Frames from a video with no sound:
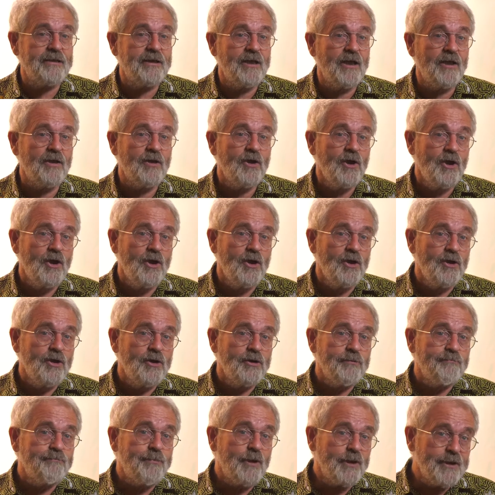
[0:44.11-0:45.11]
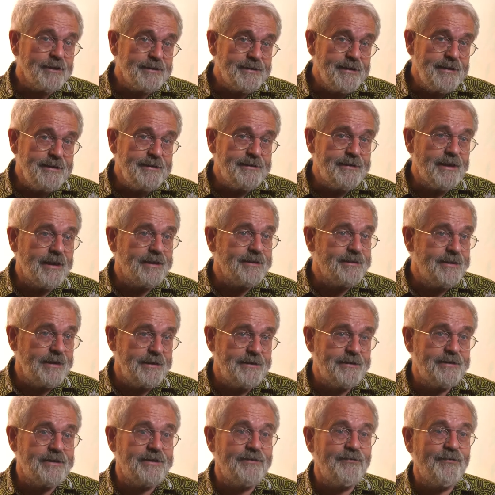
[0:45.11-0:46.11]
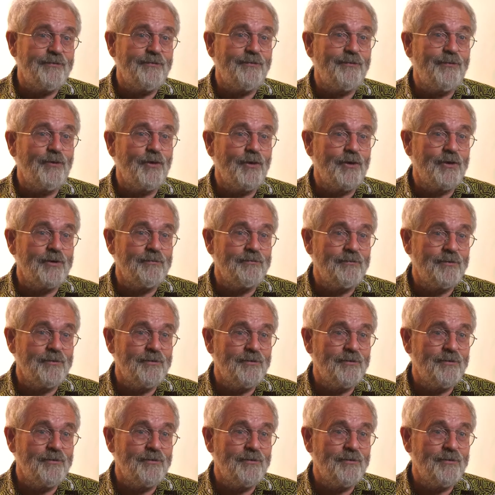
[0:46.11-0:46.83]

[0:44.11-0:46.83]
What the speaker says: Now, policies exist for